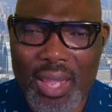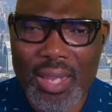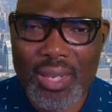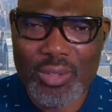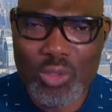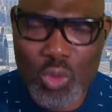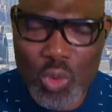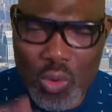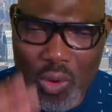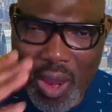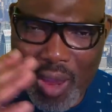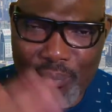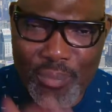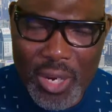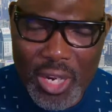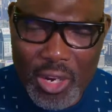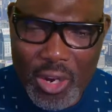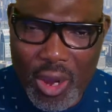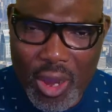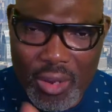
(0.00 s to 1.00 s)
You have
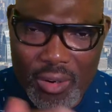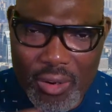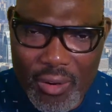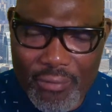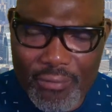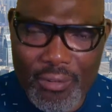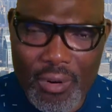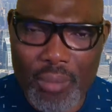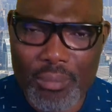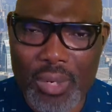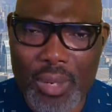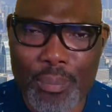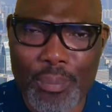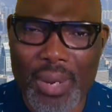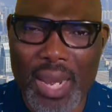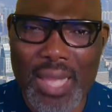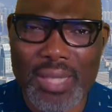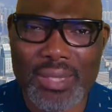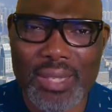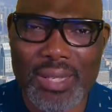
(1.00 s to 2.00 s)
been cut off from the
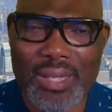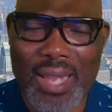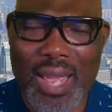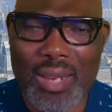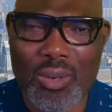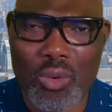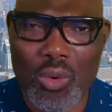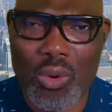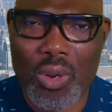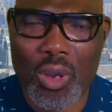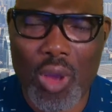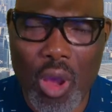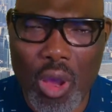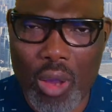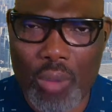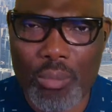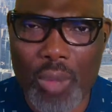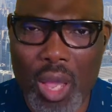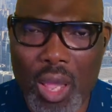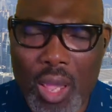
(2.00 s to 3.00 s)
blessing that could
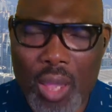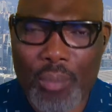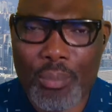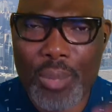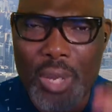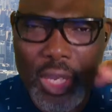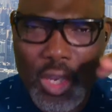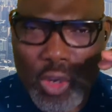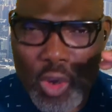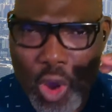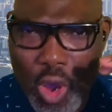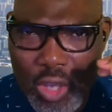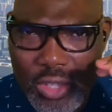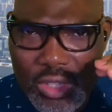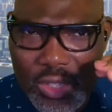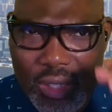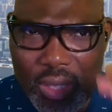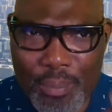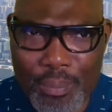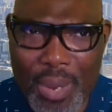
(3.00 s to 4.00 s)
come
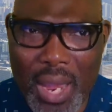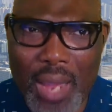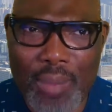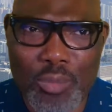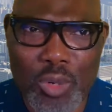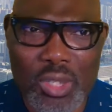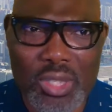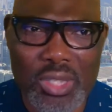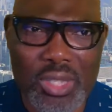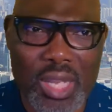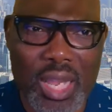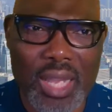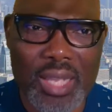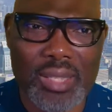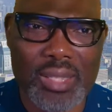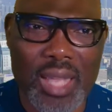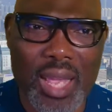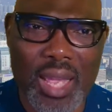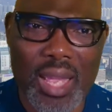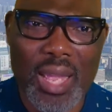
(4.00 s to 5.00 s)
because the Bible
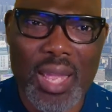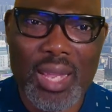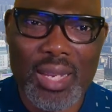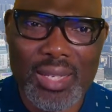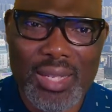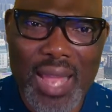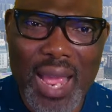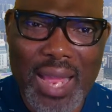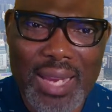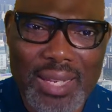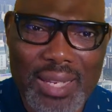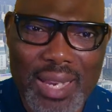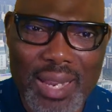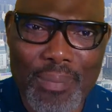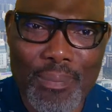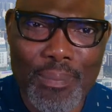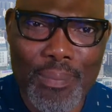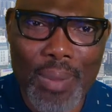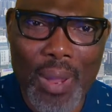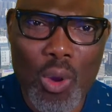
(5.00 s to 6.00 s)
says uh, that
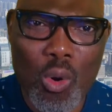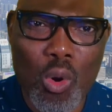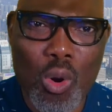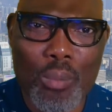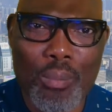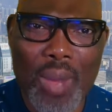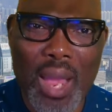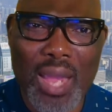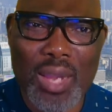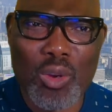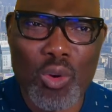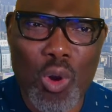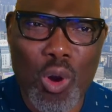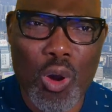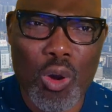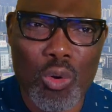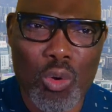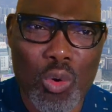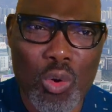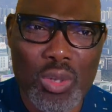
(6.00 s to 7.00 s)
the, oh my
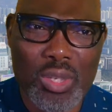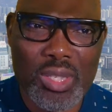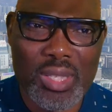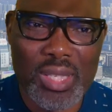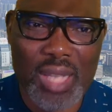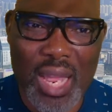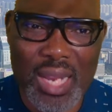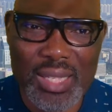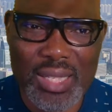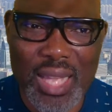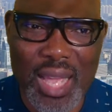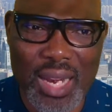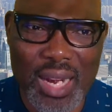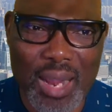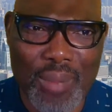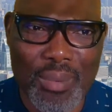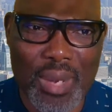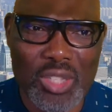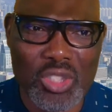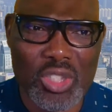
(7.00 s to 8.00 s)
God,
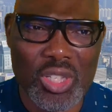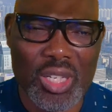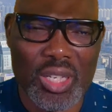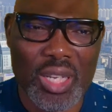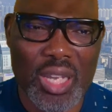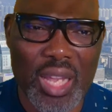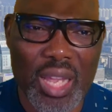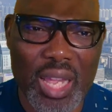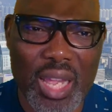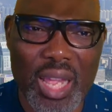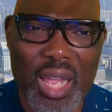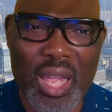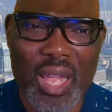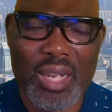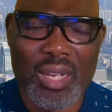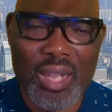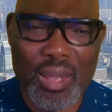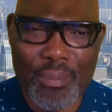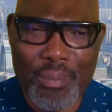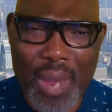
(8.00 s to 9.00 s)

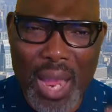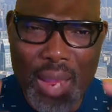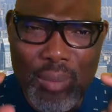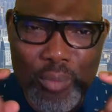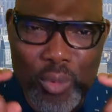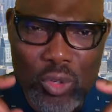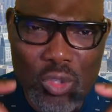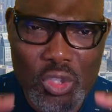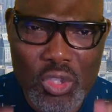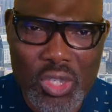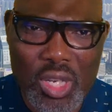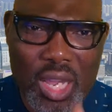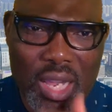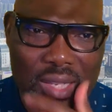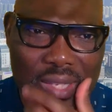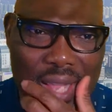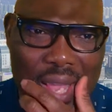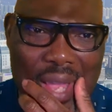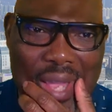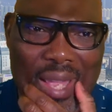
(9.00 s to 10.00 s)
the Bible
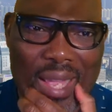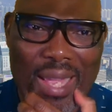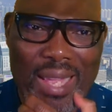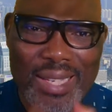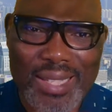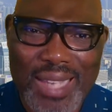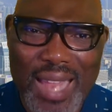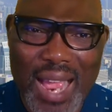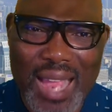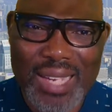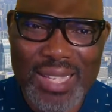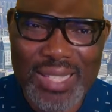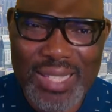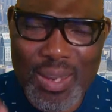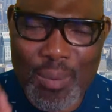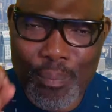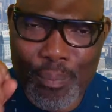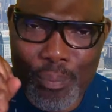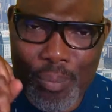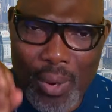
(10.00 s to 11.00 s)
says uh, that
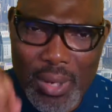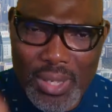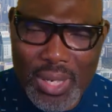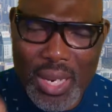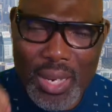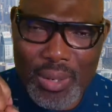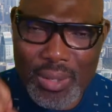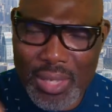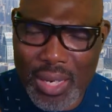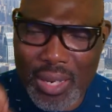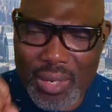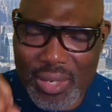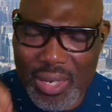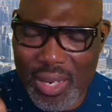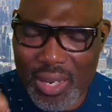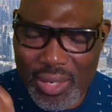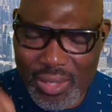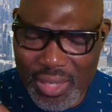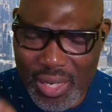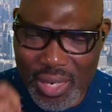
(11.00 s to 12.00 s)
the, the,
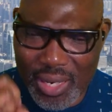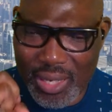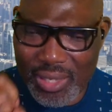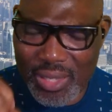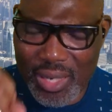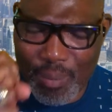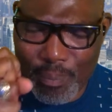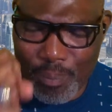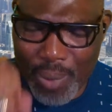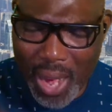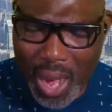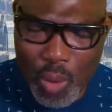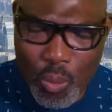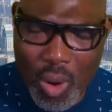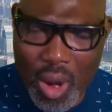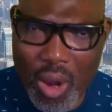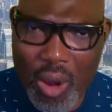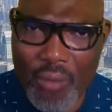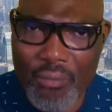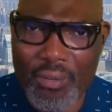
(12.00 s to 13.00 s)
the, the, the,
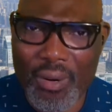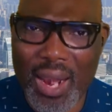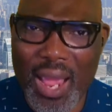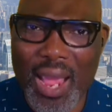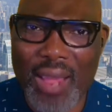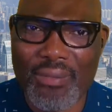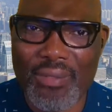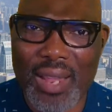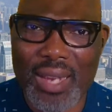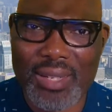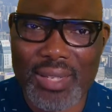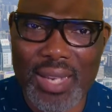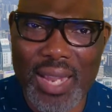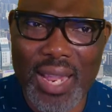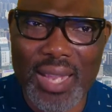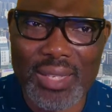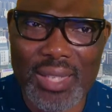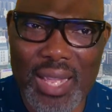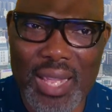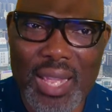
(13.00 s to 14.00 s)
power of life and
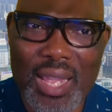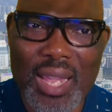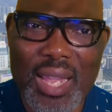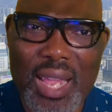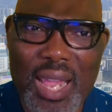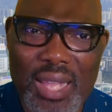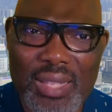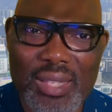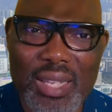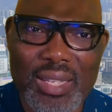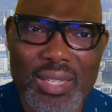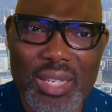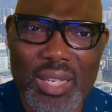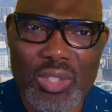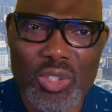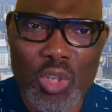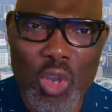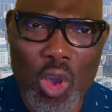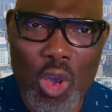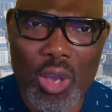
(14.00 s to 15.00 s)
death is in the
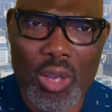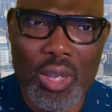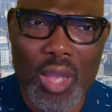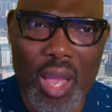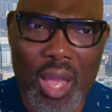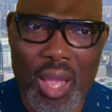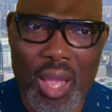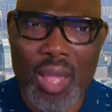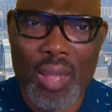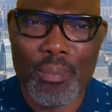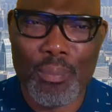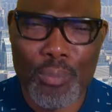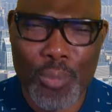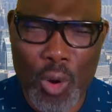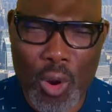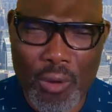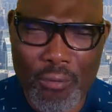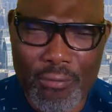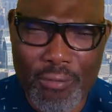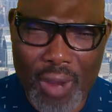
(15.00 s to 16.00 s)
tongue.
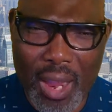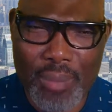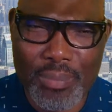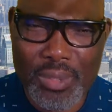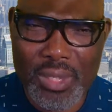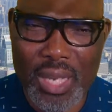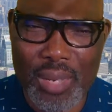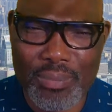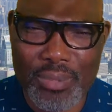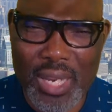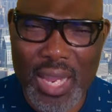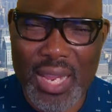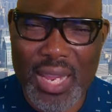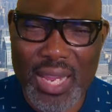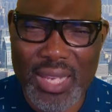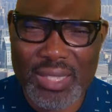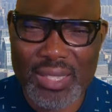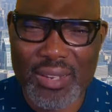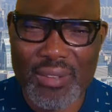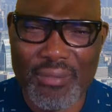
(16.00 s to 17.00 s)
Proverbs chapter
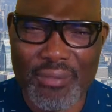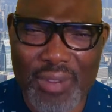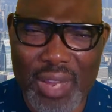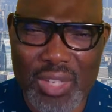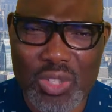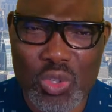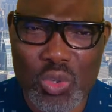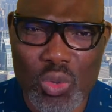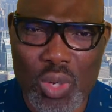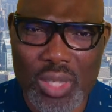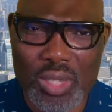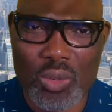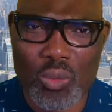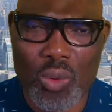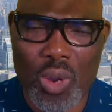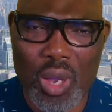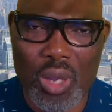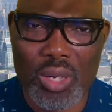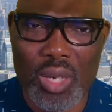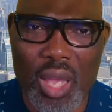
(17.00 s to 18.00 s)
18, verse
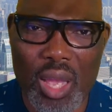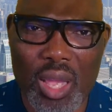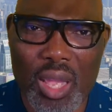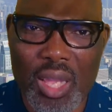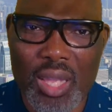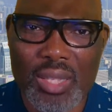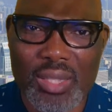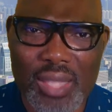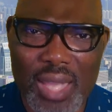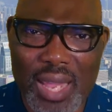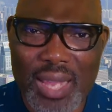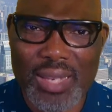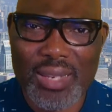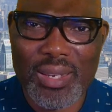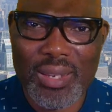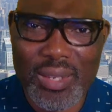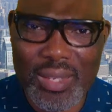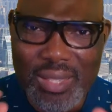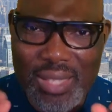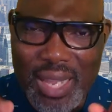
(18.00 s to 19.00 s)
21 uh,
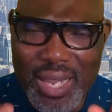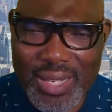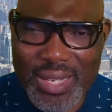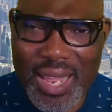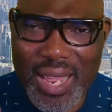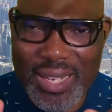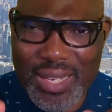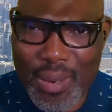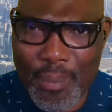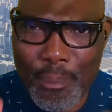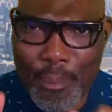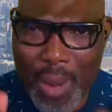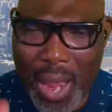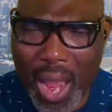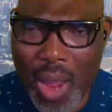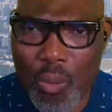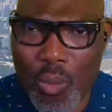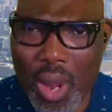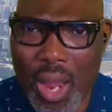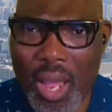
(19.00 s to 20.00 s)
said, said that the
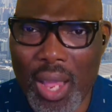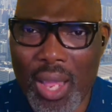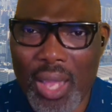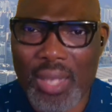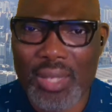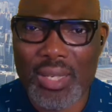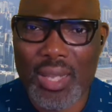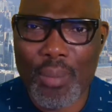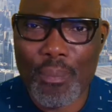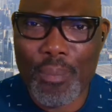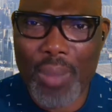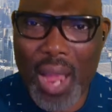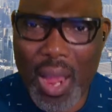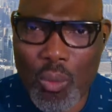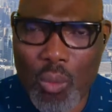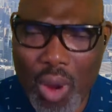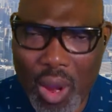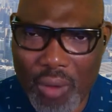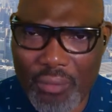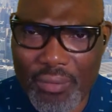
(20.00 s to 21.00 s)
power, the
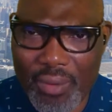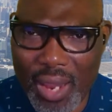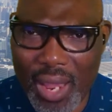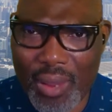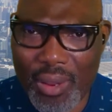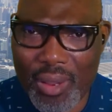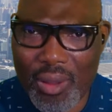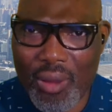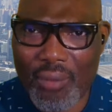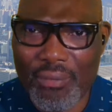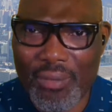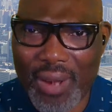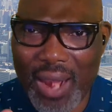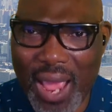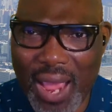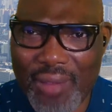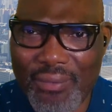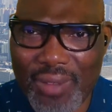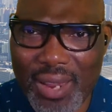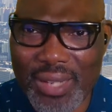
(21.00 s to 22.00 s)
power of, uh, of
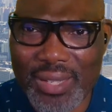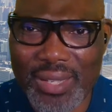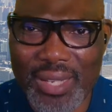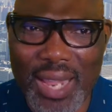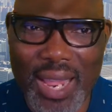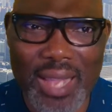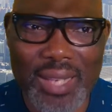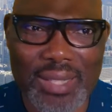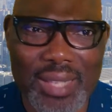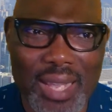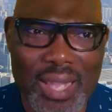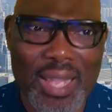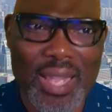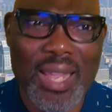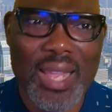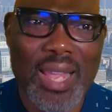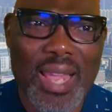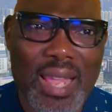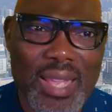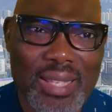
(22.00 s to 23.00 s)
life and death, uh,
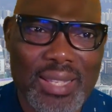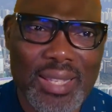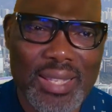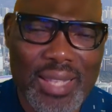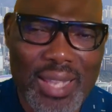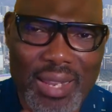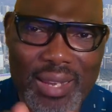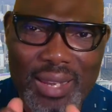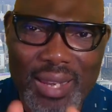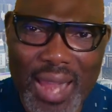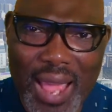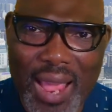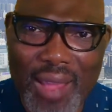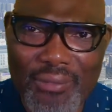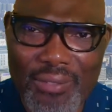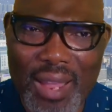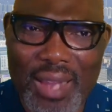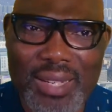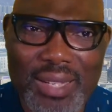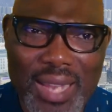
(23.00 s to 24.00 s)
is the
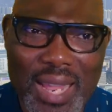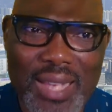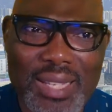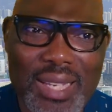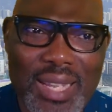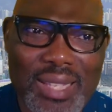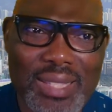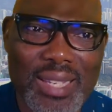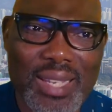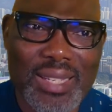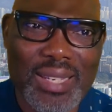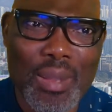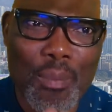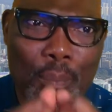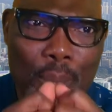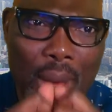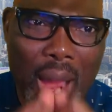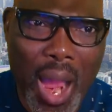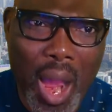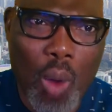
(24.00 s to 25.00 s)
life and death is in the
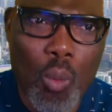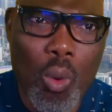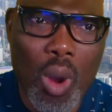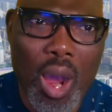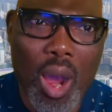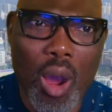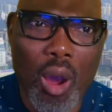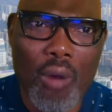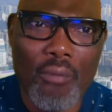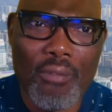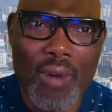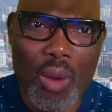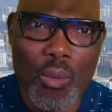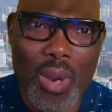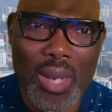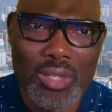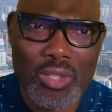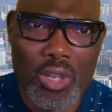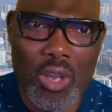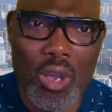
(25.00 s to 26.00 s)
power of
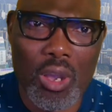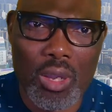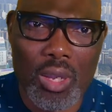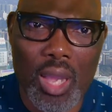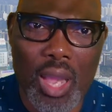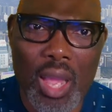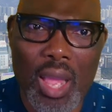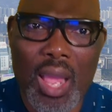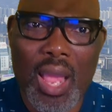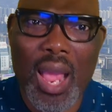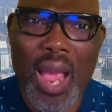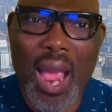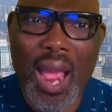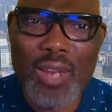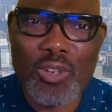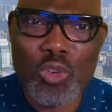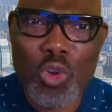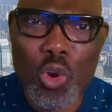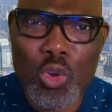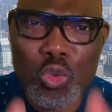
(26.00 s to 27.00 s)
our tongue.
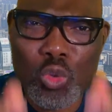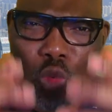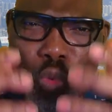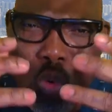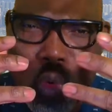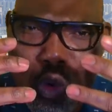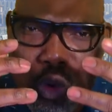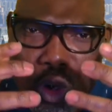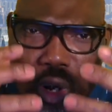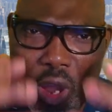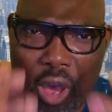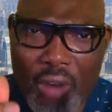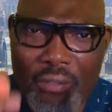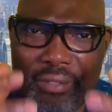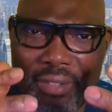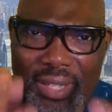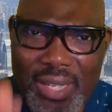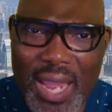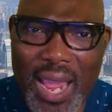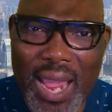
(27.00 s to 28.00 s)
And those who
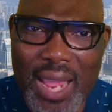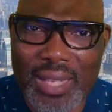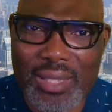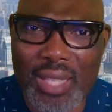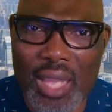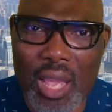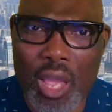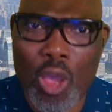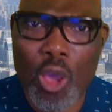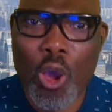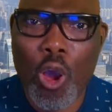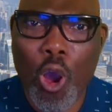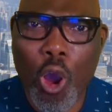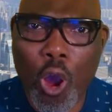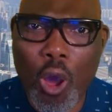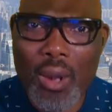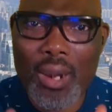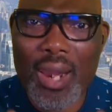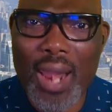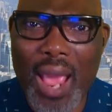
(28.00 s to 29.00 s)
love death uh,
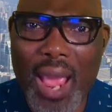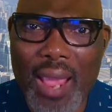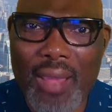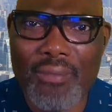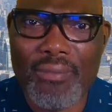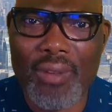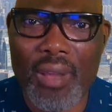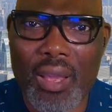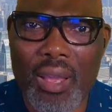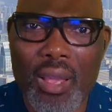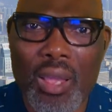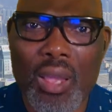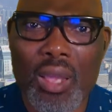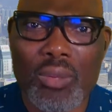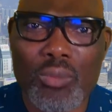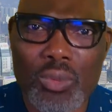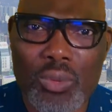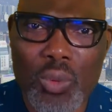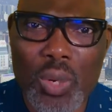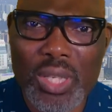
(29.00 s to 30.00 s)
or life, uh,
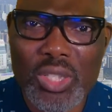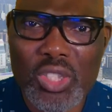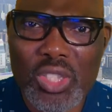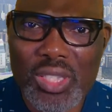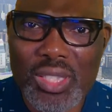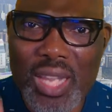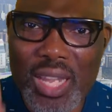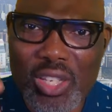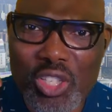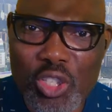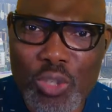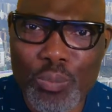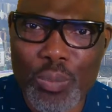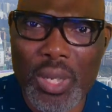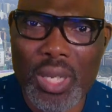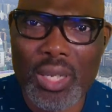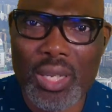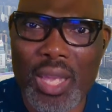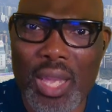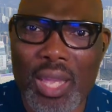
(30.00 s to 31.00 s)
which they
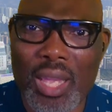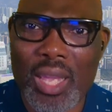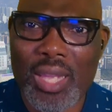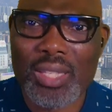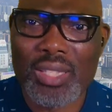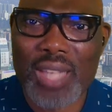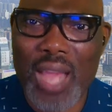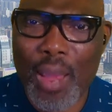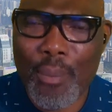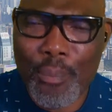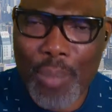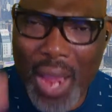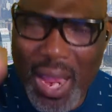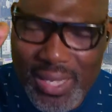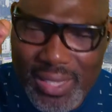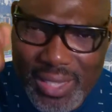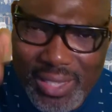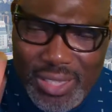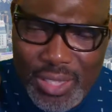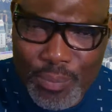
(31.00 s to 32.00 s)
speak, shall
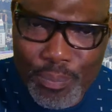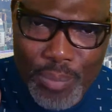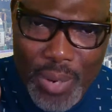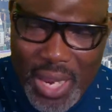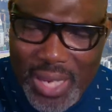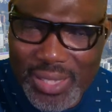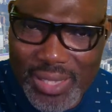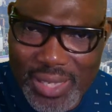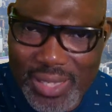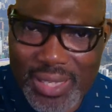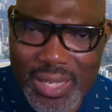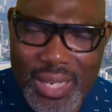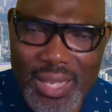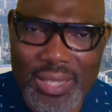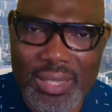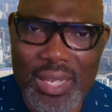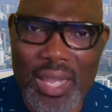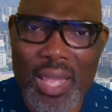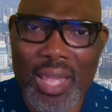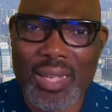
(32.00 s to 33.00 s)
participate in
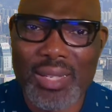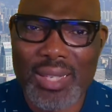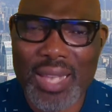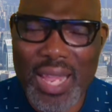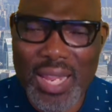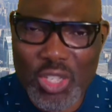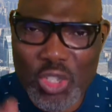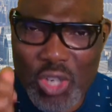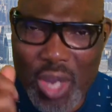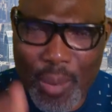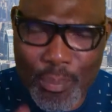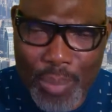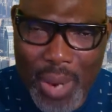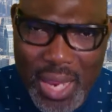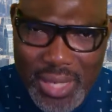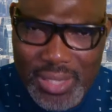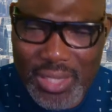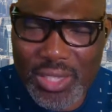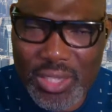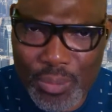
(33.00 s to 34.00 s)
it they shall
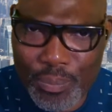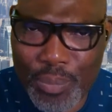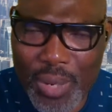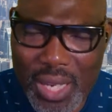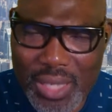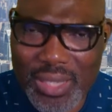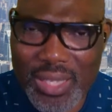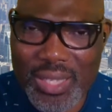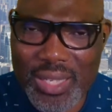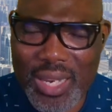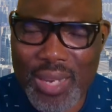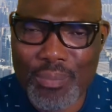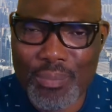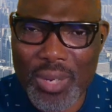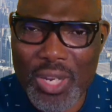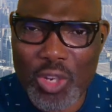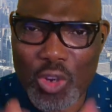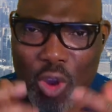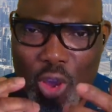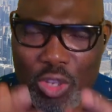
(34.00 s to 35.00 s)
participate in it
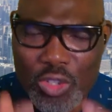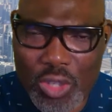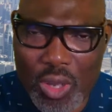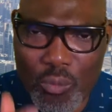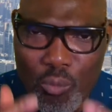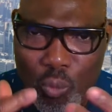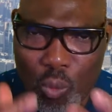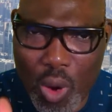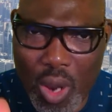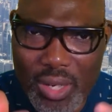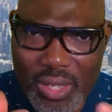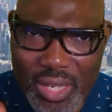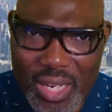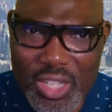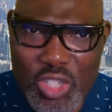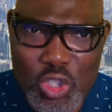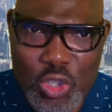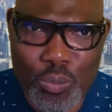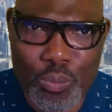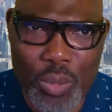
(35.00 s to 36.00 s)
because of what they
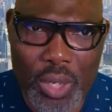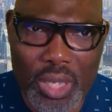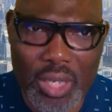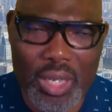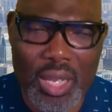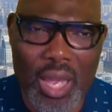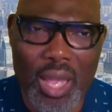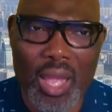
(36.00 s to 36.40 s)
speak.